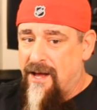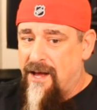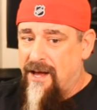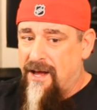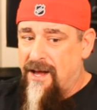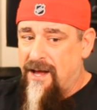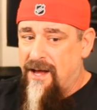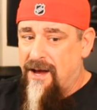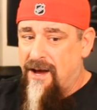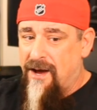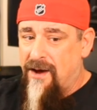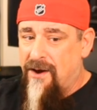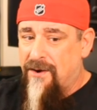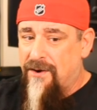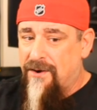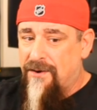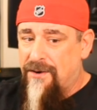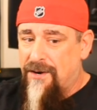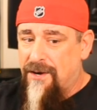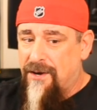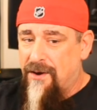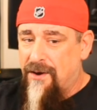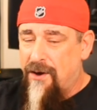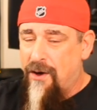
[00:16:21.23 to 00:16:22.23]
are
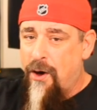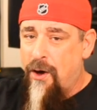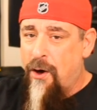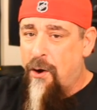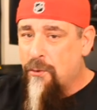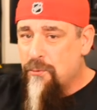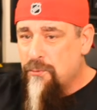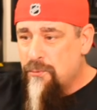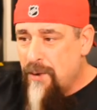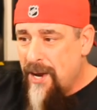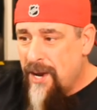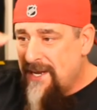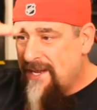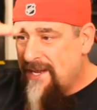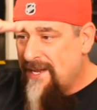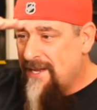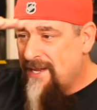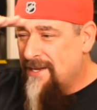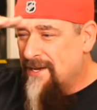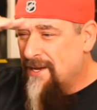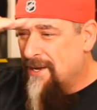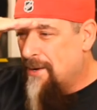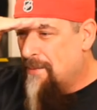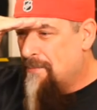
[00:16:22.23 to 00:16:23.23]
already
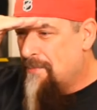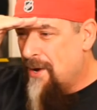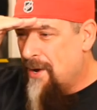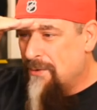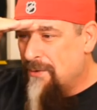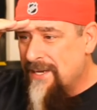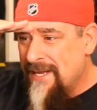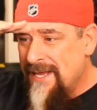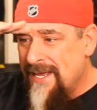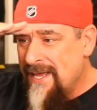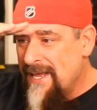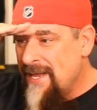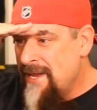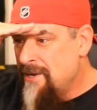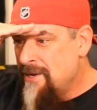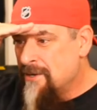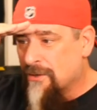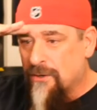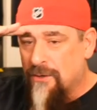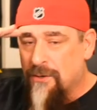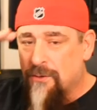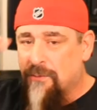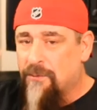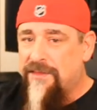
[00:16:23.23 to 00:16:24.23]
about here
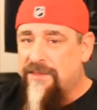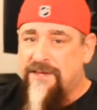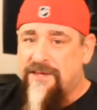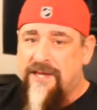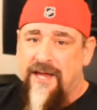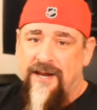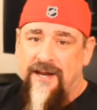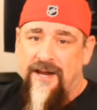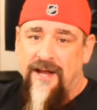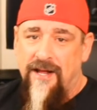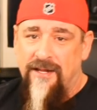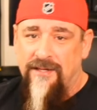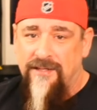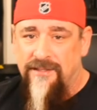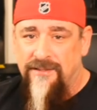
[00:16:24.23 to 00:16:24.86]
with Ken Holland.